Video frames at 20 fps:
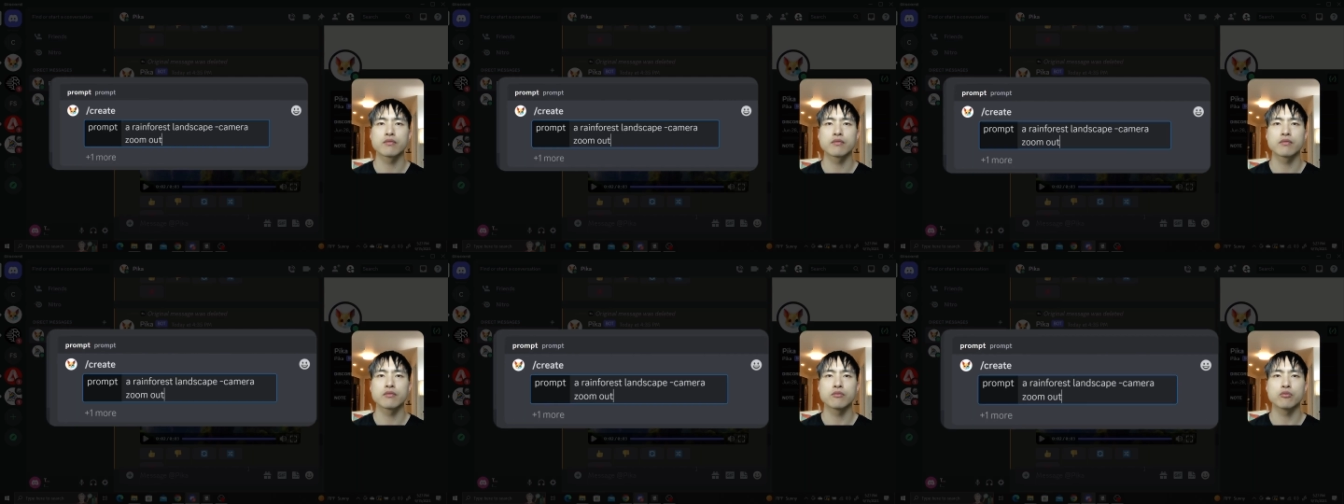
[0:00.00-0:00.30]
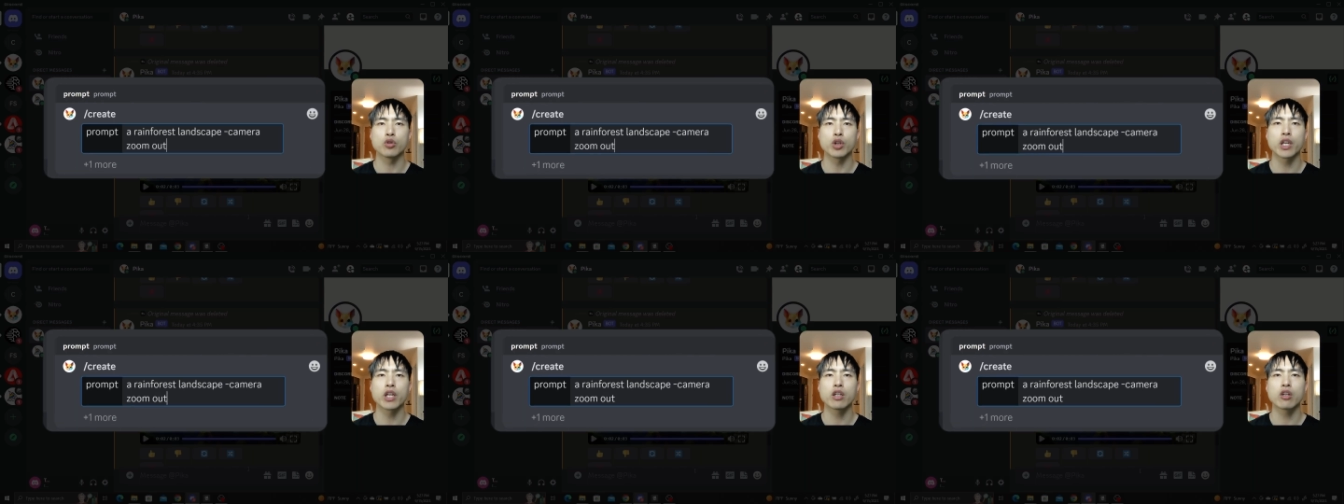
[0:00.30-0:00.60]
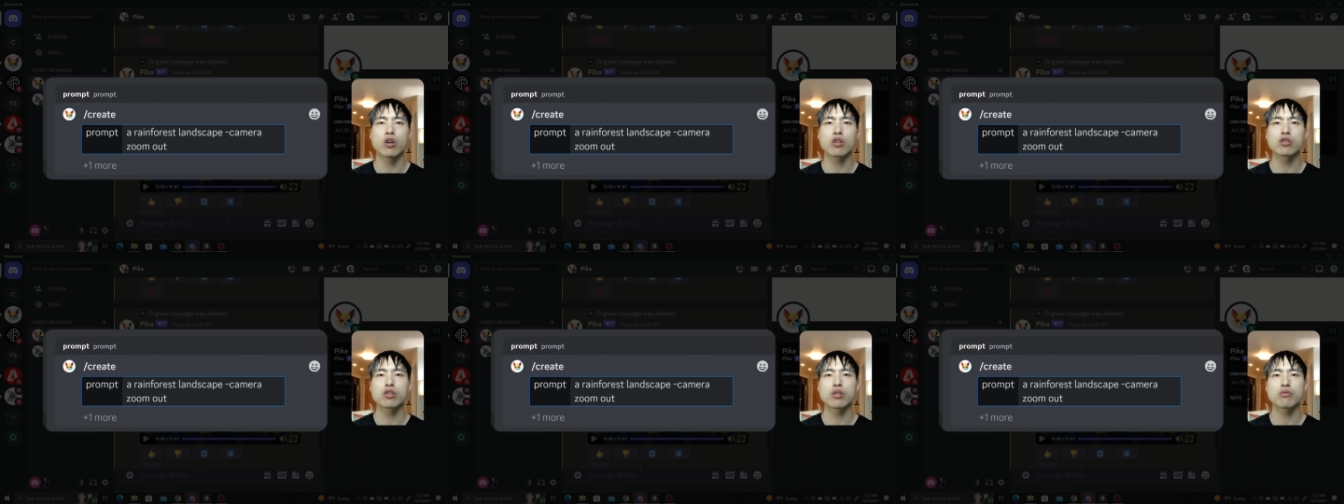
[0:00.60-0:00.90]
We can
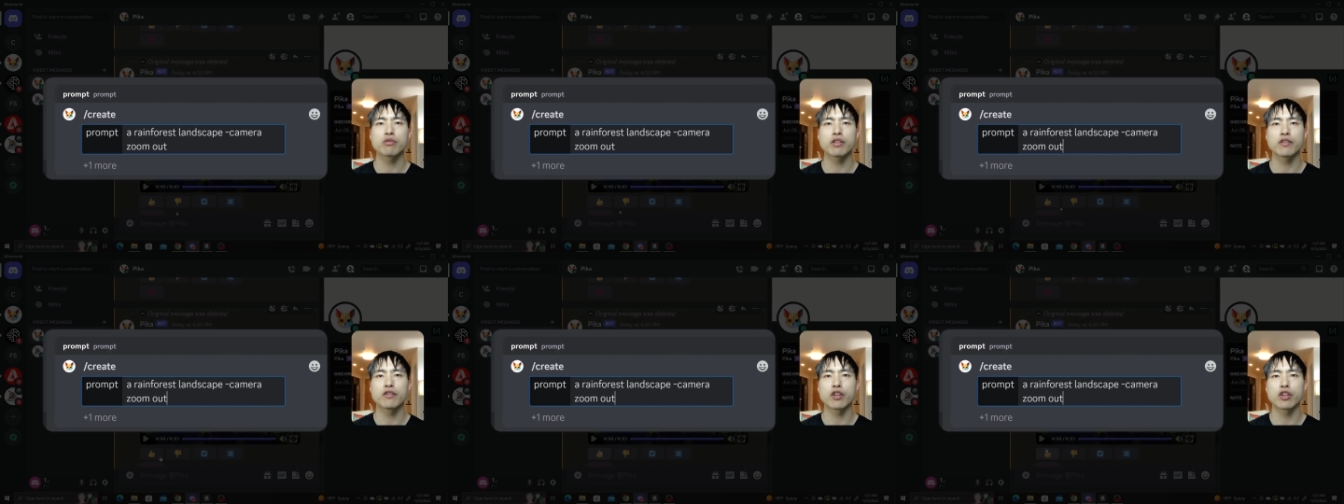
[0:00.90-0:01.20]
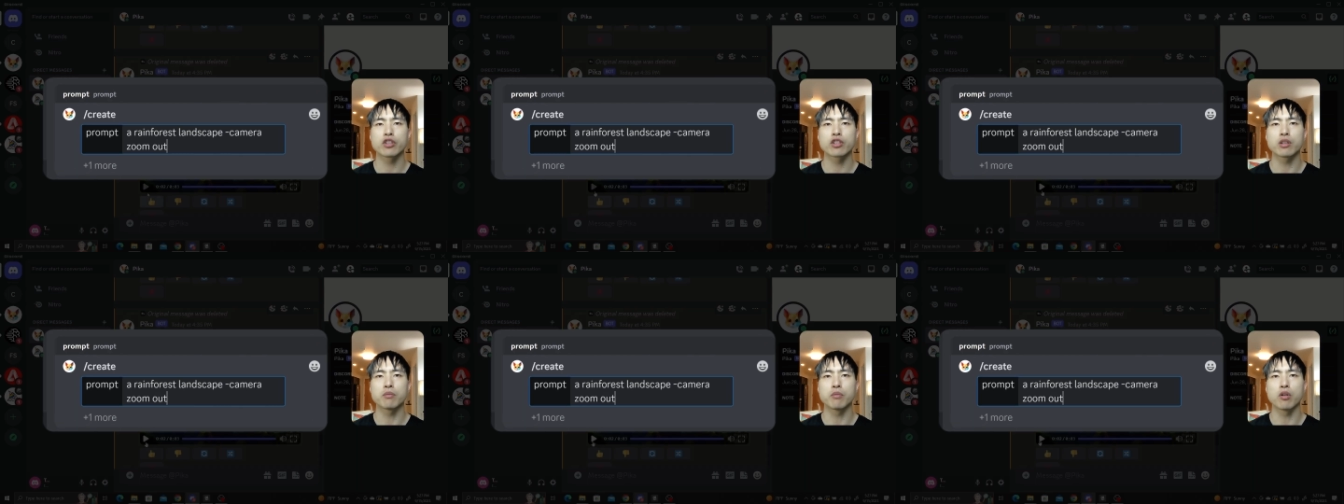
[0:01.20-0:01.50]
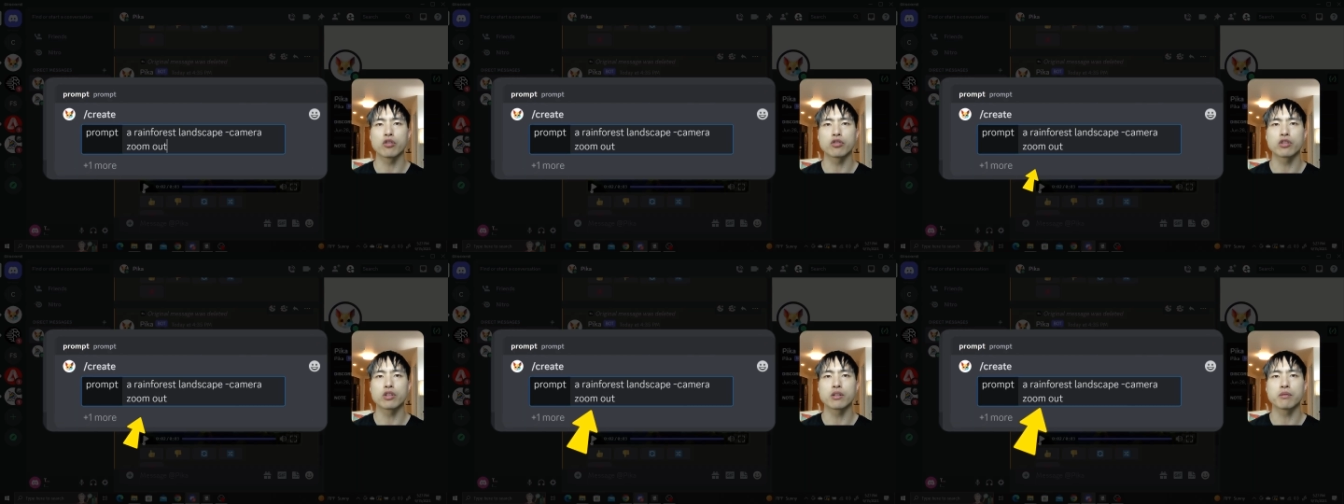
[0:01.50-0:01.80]
also reverse the
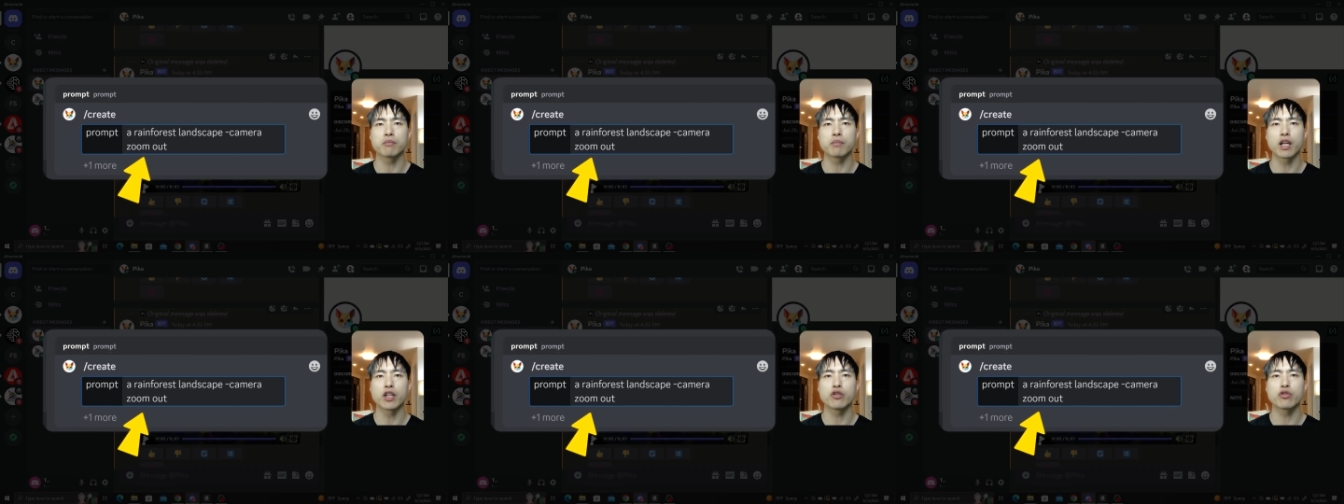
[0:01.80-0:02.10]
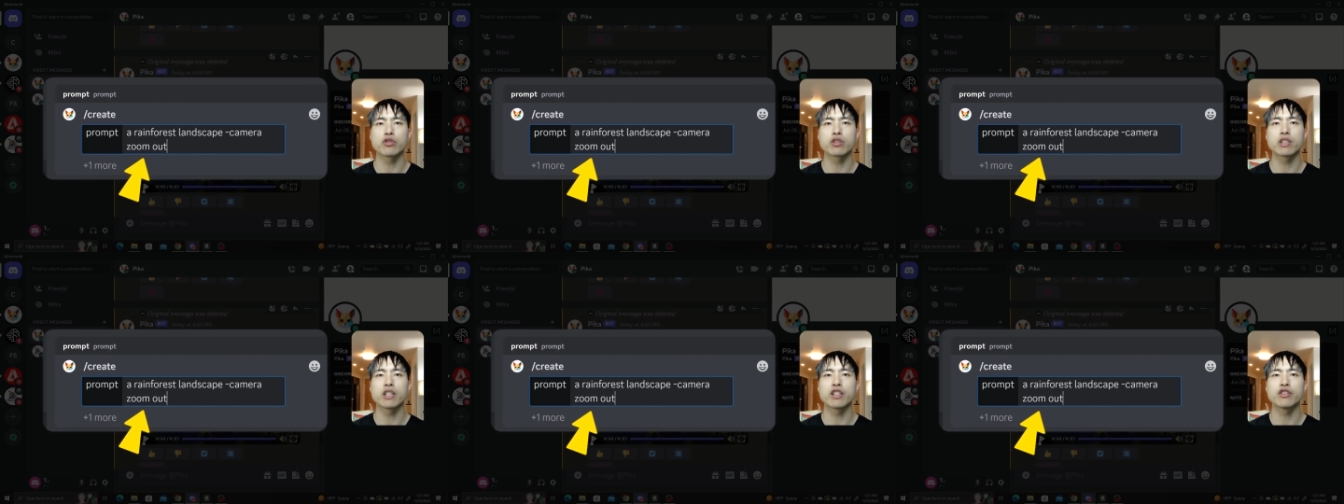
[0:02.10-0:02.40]
motion by using